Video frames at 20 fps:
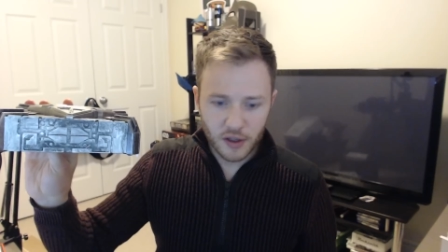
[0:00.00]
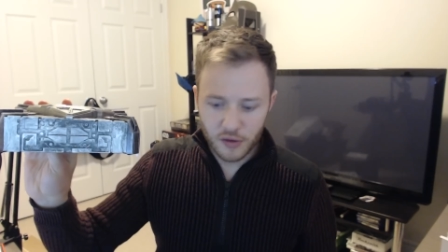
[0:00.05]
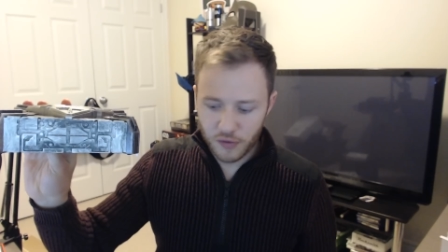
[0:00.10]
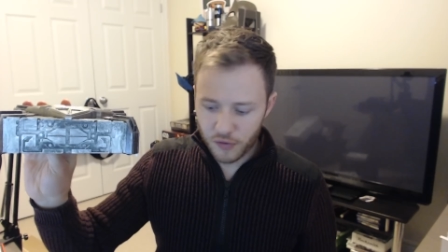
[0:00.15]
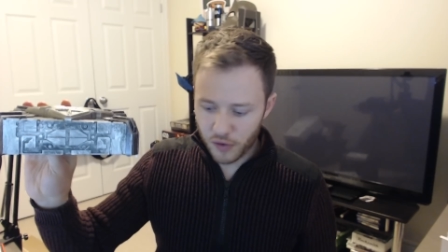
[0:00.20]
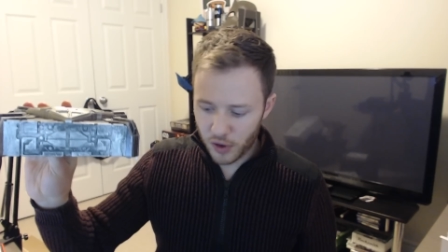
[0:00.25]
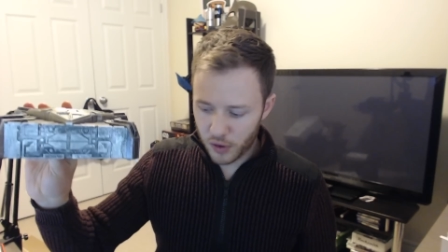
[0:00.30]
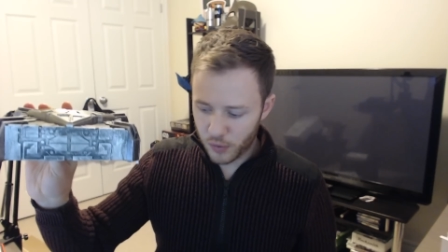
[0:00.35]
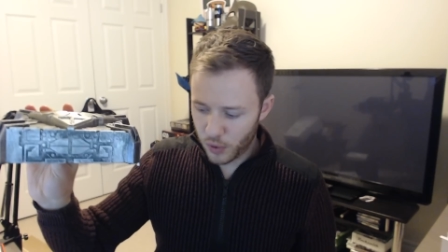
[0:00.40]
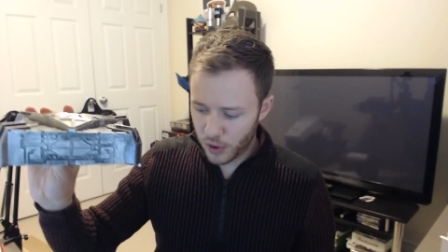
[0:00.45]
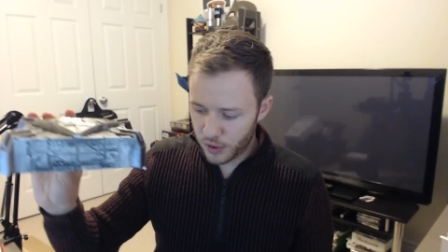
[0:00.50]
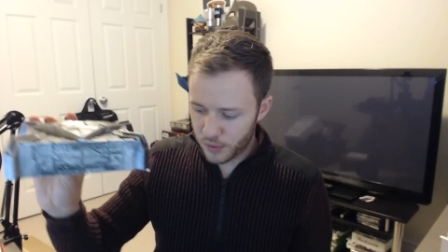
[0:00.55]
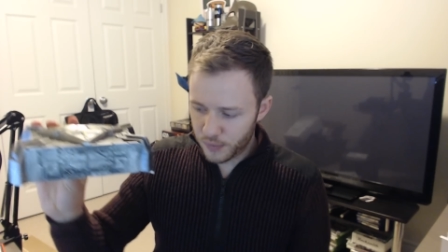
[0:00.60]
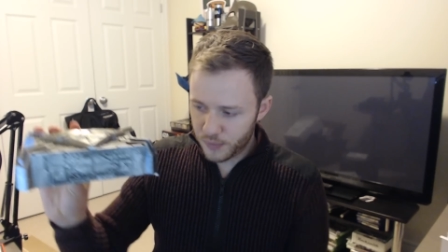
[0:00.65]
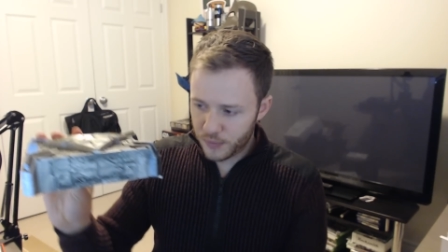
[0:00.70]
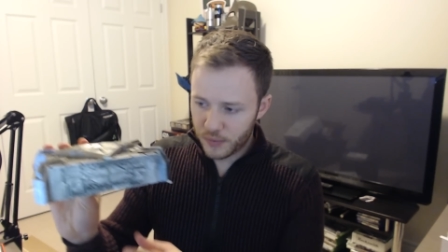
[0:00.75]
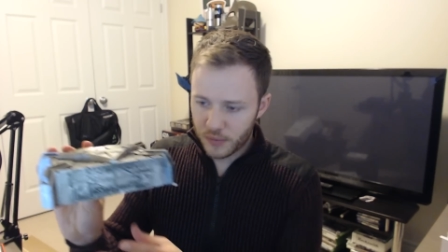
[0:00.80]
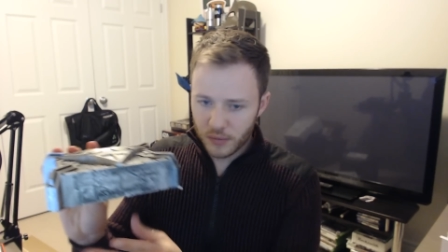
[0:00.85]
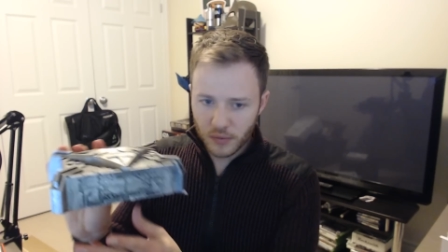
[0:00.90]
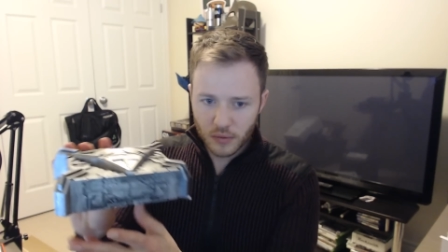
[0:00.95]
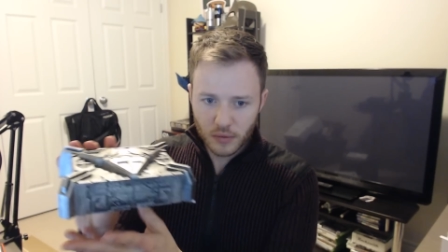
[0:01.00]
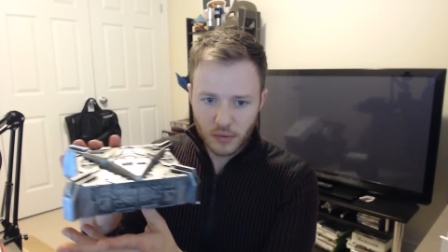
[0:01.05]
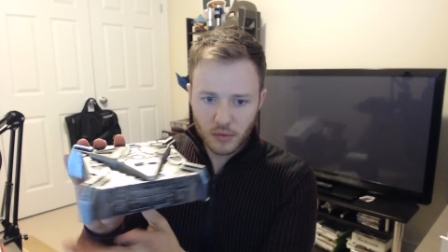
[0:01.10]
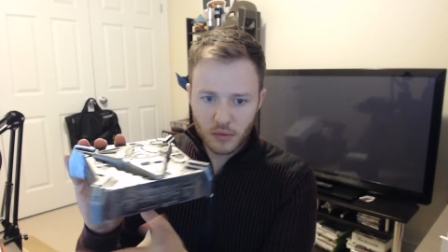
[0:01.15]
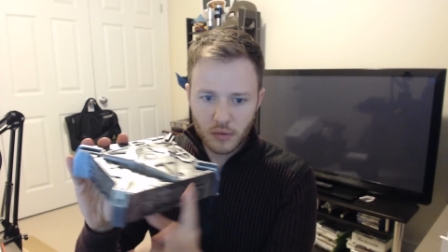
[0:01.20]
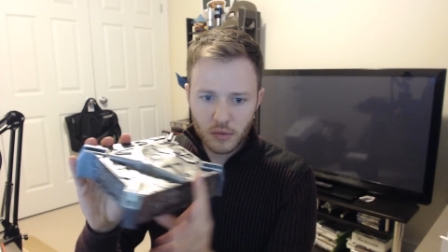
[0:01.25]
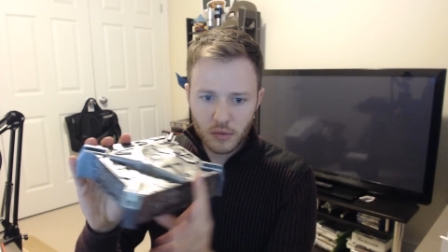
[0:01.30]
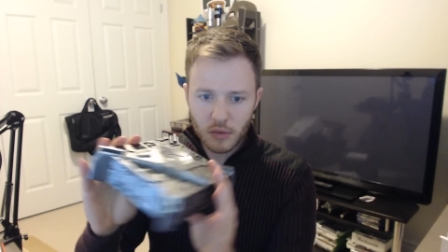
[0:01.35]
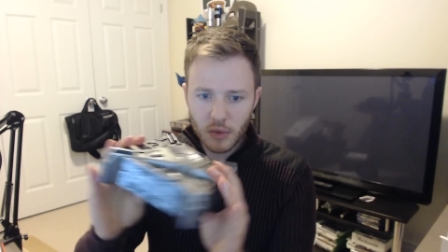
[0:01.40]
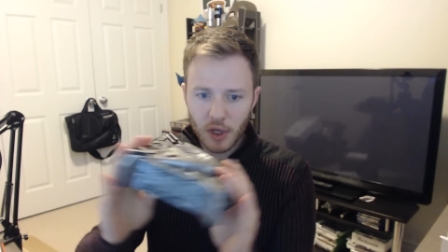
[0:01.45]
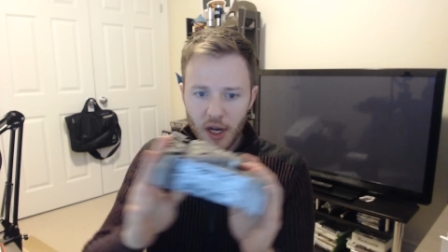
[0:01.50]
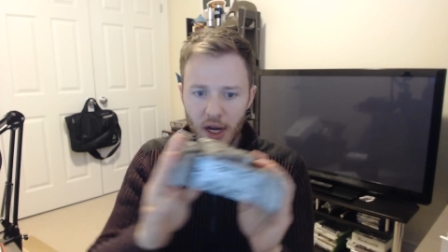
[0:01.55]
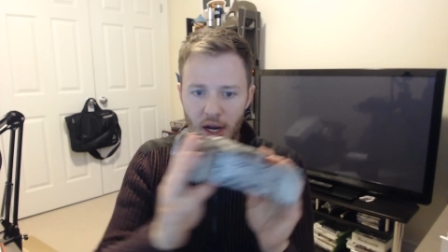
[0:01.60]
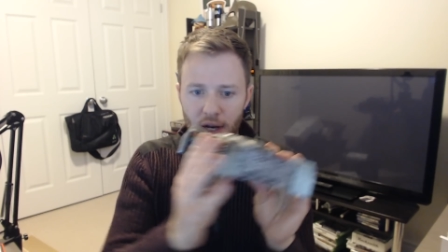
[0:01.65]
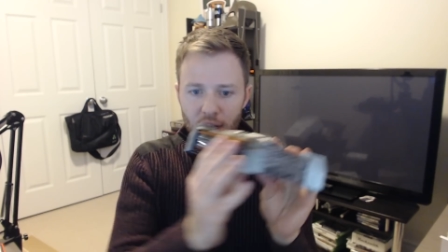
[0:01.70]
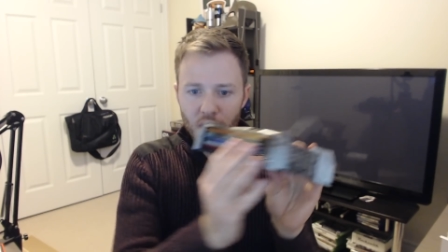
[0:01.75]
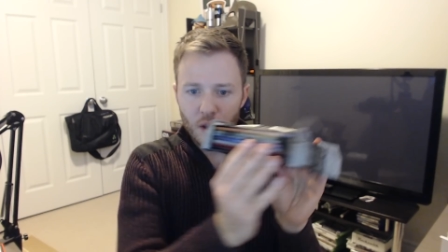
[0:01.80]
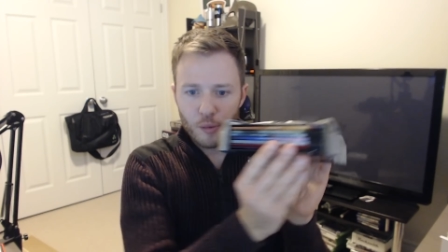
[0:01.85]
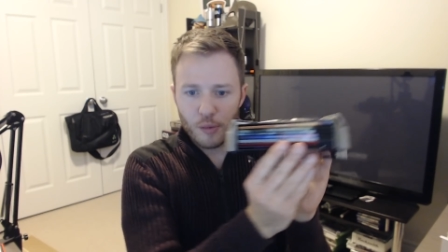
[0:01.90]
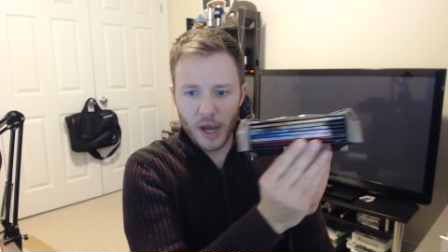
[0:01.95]
frontward,
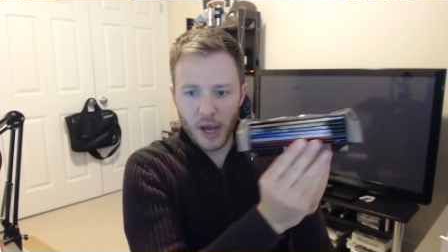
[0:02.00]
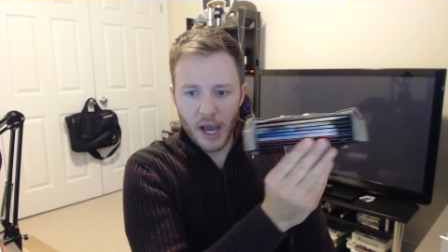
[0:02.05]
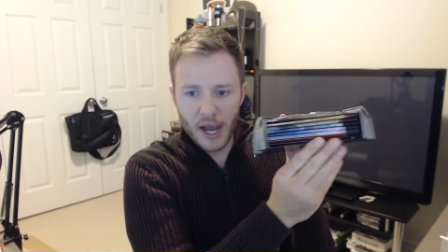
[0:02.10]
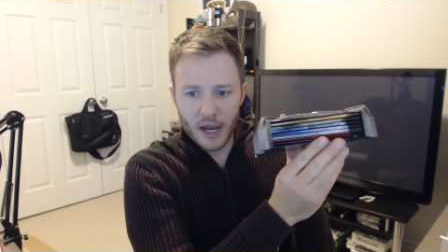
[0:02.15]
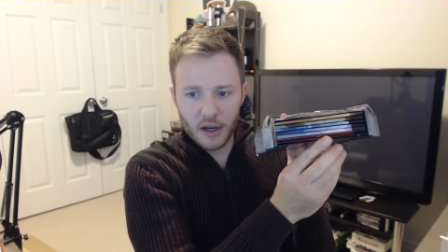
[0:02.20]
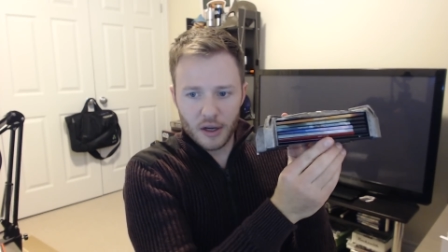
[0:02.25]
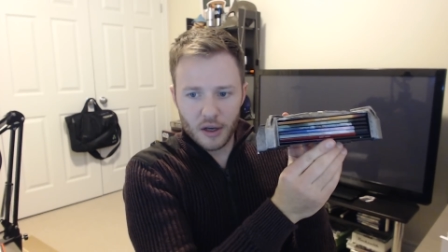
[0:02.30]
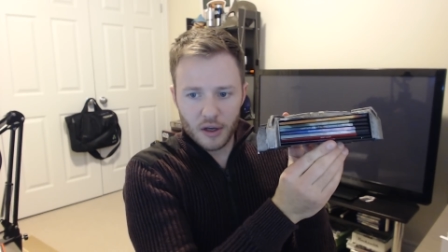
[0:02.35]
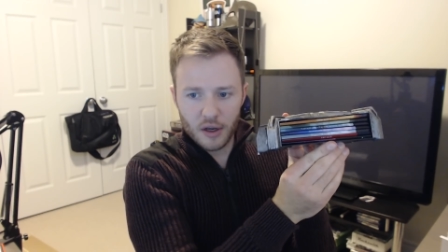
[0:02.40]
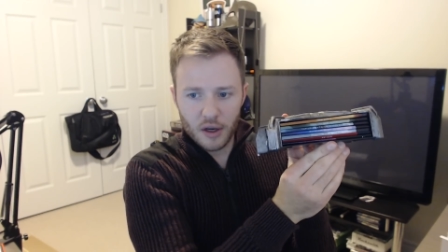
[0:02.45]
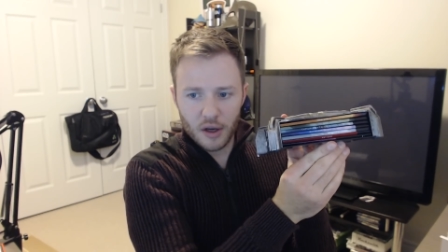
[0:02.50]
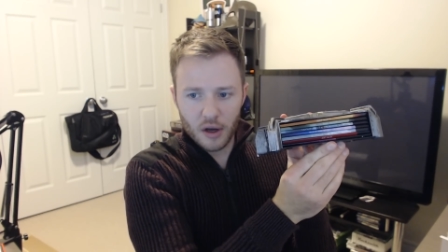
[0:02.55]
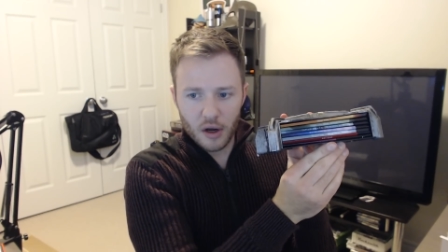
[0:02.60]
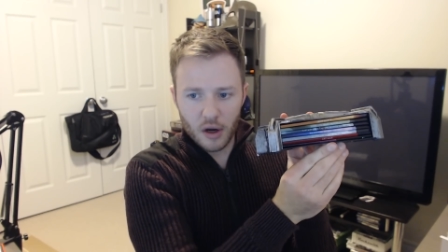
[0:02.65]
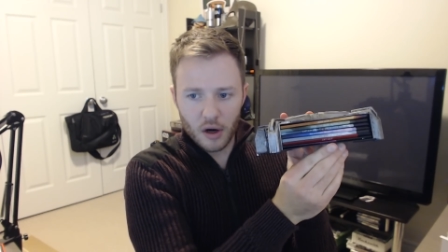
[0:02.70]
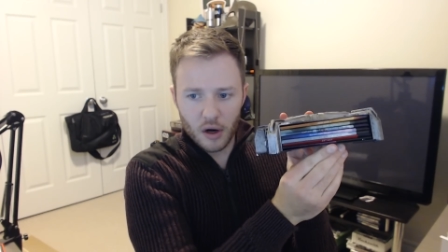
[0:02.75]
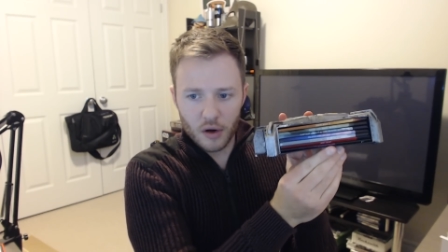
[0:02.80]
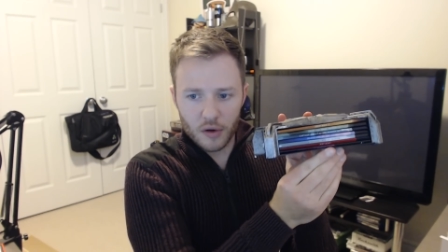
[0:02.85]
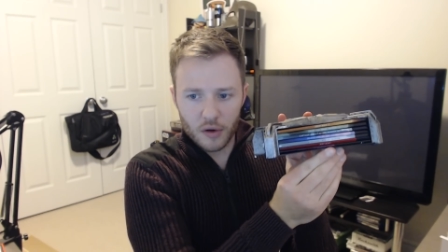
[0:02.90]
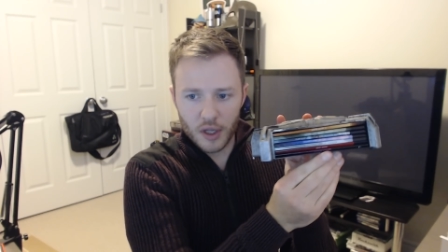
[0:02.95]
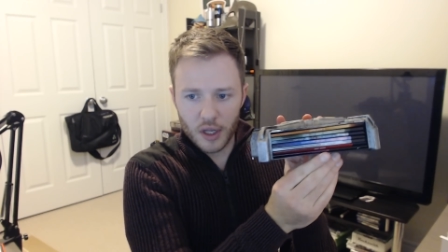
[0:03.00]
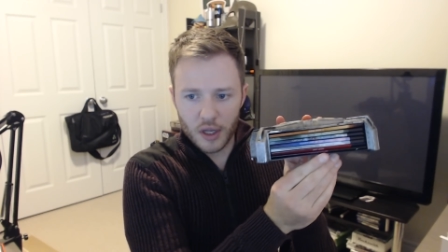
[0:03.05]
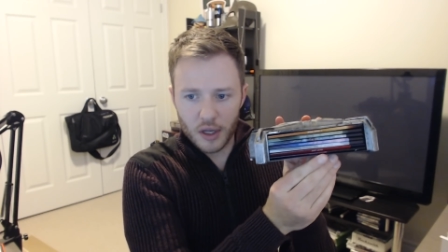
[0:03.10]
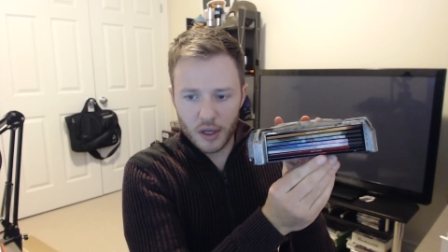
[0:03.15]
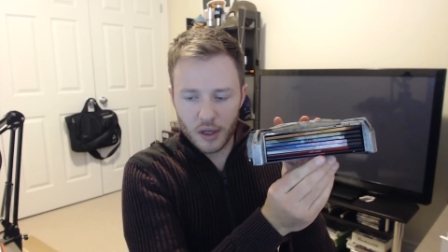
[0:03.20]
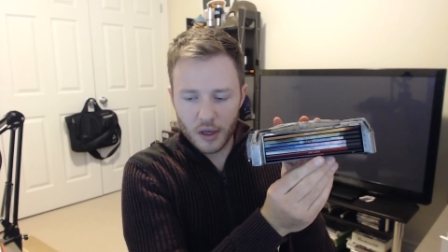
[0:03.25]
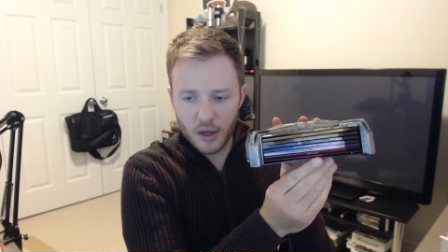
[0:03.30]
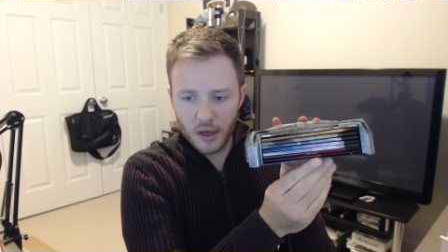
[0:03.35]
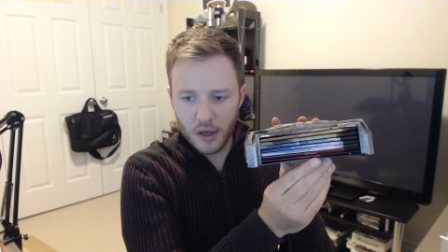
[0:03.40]
and the back are the